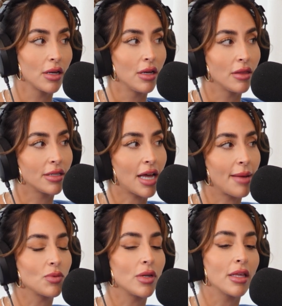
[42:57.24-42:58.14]
the times
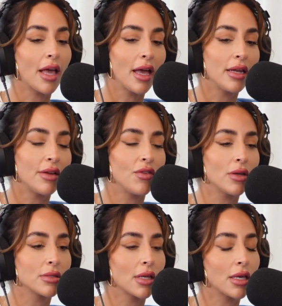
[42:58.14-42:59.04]
when, again, it feels
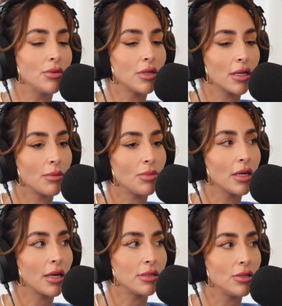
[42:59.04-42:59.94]
like you did it
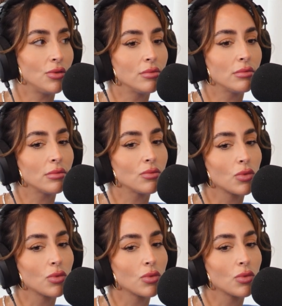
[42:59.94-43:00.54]
because you were